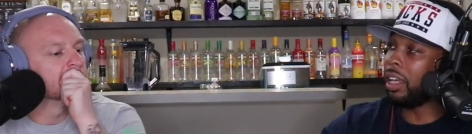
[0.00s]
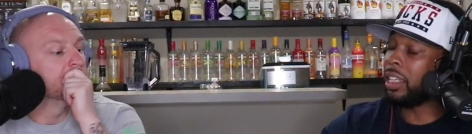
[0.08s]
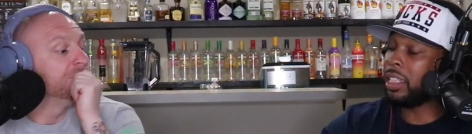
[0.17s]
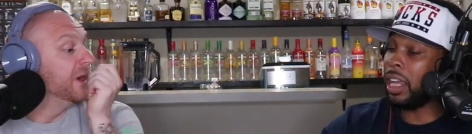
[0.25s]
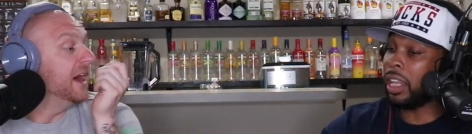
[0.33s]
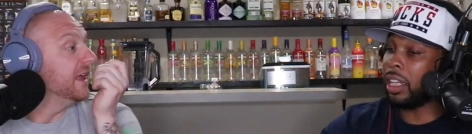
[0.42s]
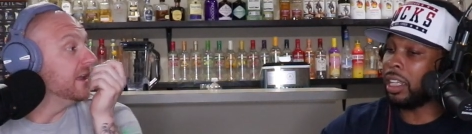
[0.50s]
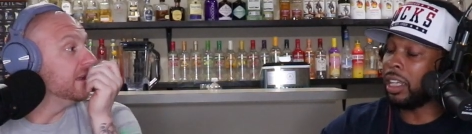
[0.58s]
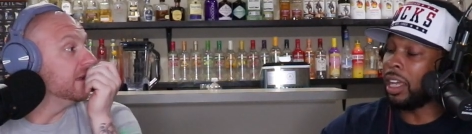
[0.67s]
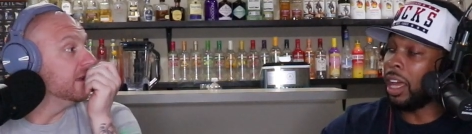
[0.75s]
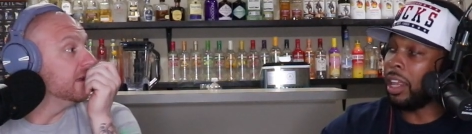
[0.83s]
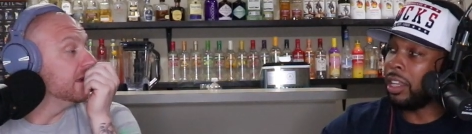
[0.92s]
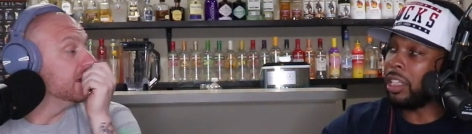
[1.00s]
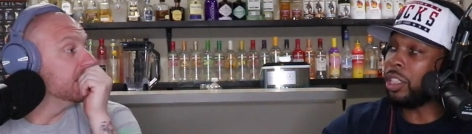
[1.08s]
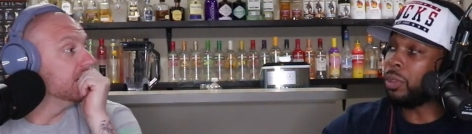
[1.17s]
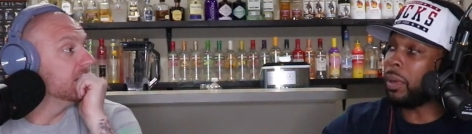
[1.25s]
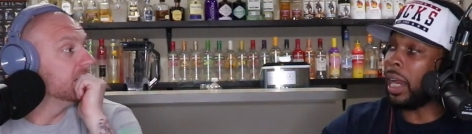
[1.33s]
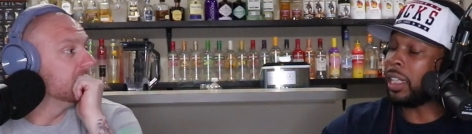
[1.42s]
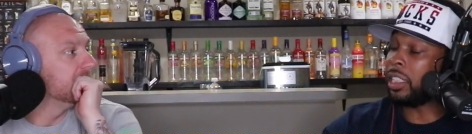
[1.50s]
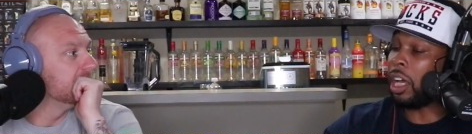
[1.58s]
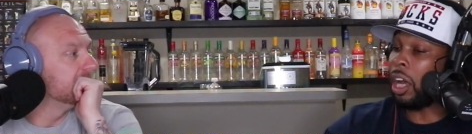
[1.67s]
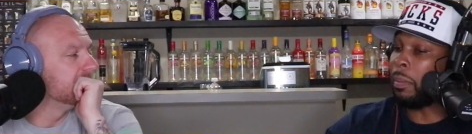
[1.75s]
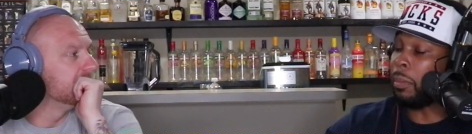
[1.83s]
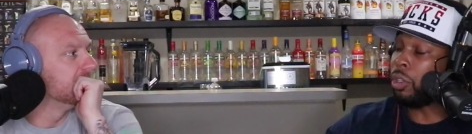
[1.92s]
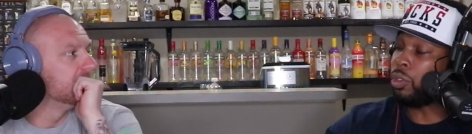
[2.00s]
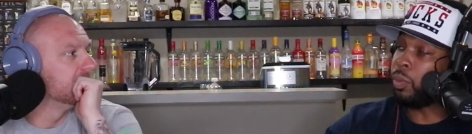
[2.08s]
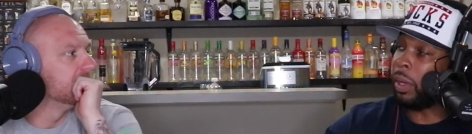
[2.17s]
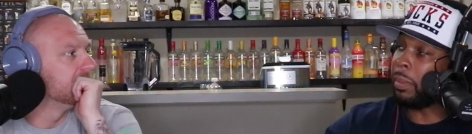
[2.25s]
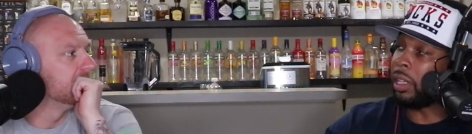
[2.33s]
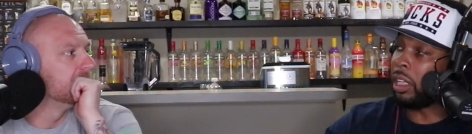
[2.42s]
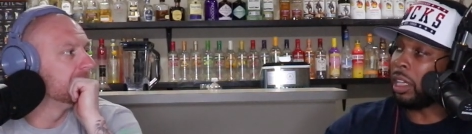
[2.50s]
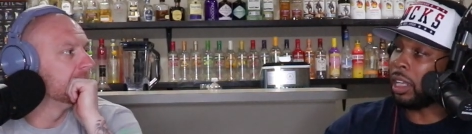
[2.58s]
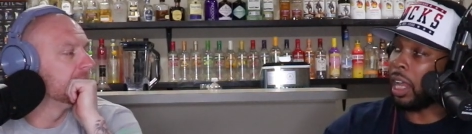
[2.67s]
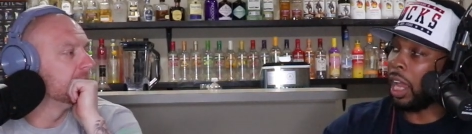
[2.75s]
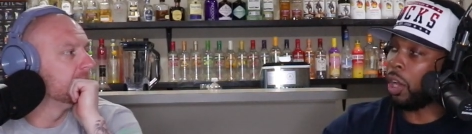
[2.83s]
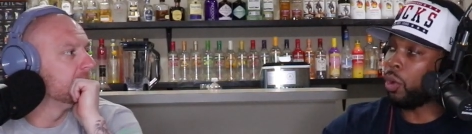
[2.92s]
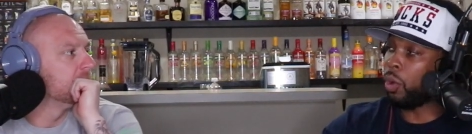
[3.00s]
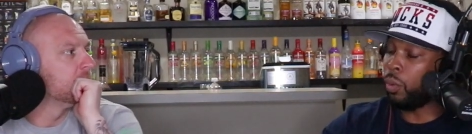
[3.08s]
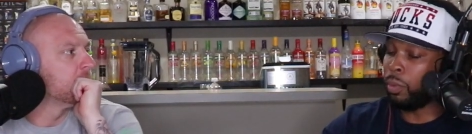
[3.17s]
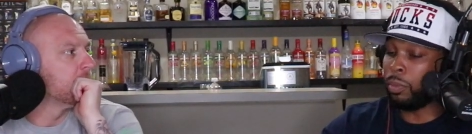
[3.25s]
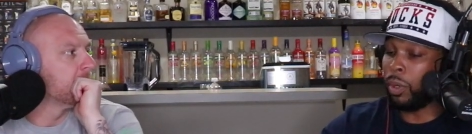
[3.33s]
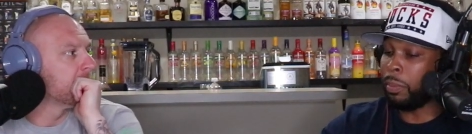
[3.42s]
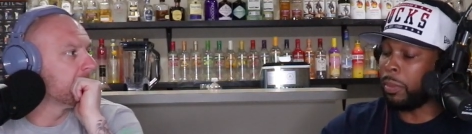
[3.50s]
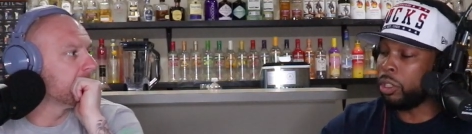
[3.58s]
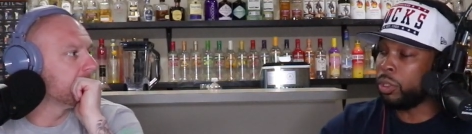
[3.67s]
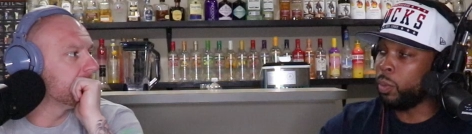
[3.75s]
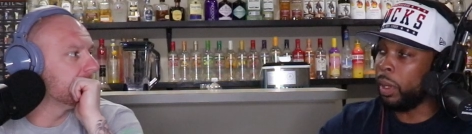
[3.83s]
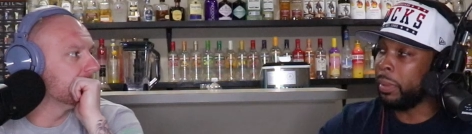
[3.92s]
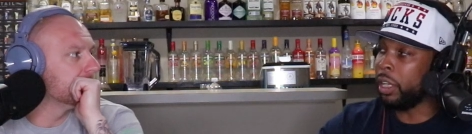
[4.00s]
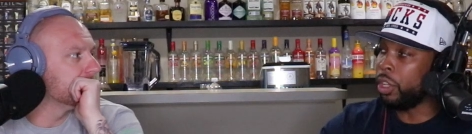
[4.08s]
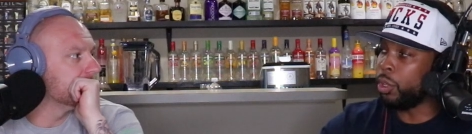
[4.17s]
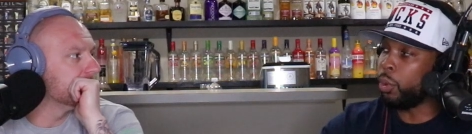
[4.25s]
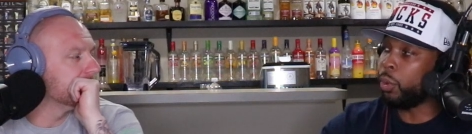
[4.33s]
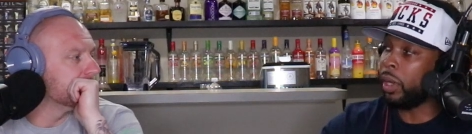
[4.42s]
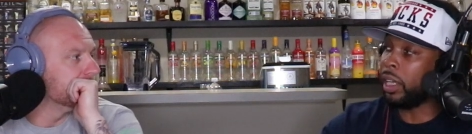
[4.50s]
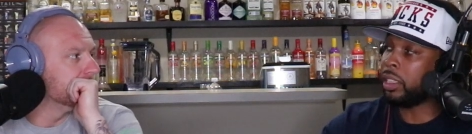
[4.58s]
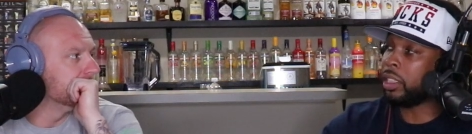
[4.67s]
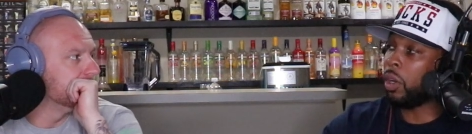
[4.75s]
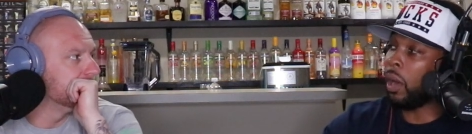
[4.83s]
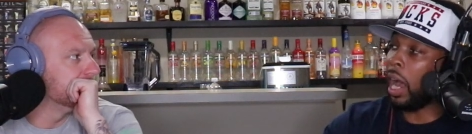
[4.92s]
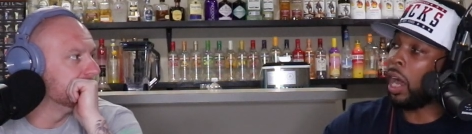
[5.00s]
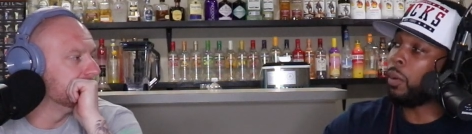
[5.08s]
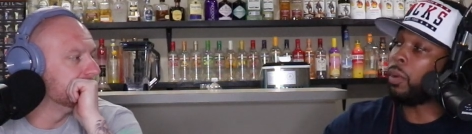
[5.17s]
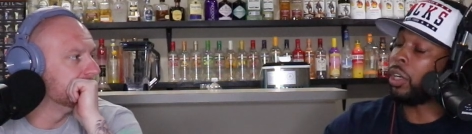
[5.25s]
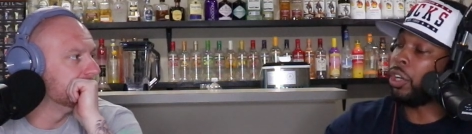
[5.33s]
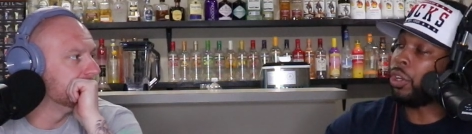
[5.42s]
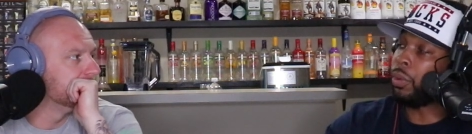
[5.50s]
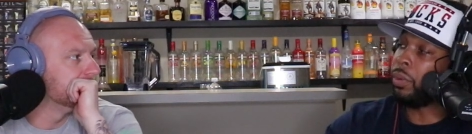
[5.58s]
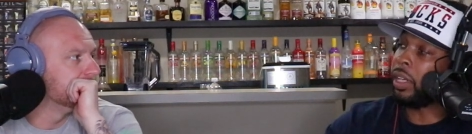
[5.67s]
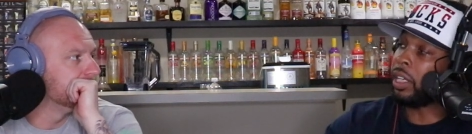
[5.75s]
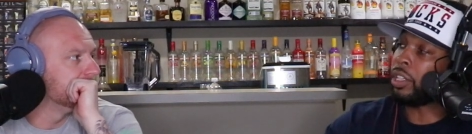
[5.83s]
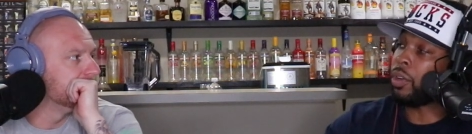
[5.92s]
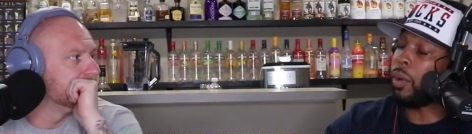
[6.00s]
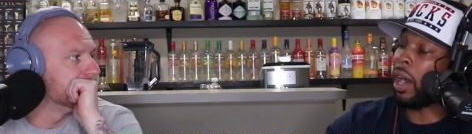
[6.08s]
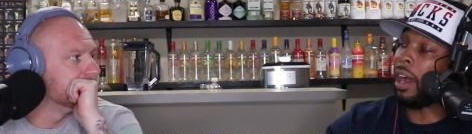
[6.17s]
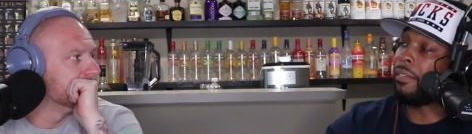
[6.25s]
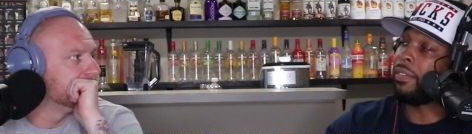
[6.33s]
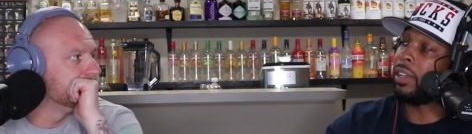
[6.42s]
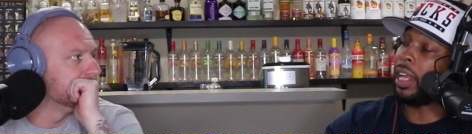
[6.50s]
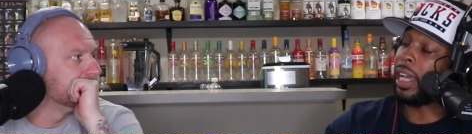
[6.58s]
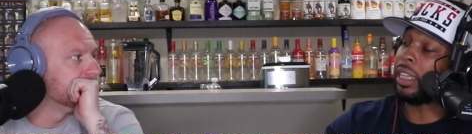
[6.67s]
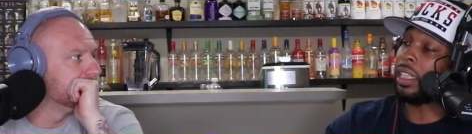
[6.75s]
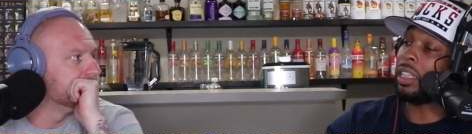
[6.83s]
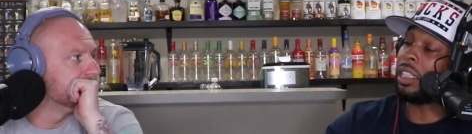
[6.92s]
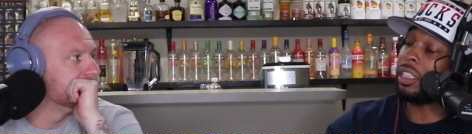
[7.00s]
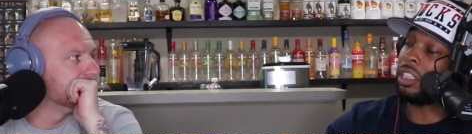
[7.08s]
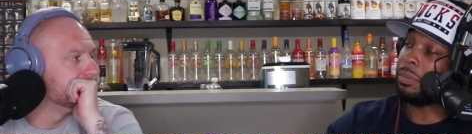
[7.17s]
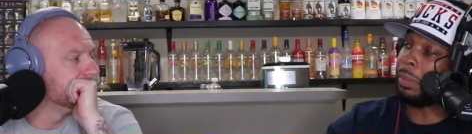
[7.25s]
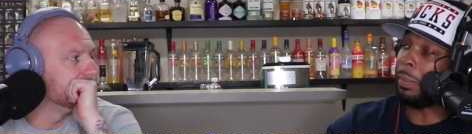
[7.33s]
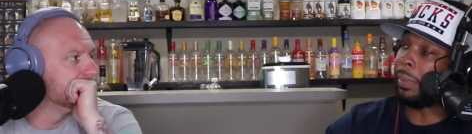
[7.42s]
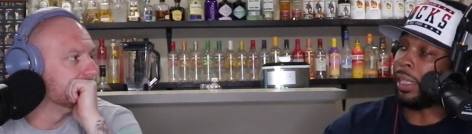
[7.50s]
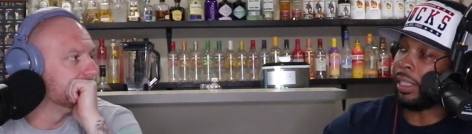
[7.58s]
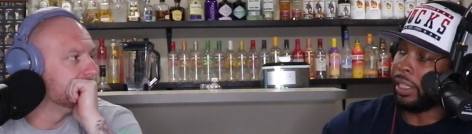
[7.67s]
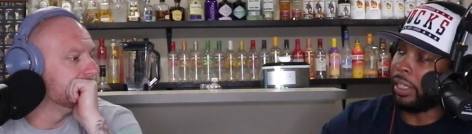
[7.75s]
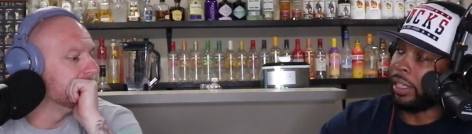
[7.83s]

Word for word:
Speaker 1: He said, but, "This is what I saw most women look like, or what most women do, and so I want to do this, or I feel like that this should be me."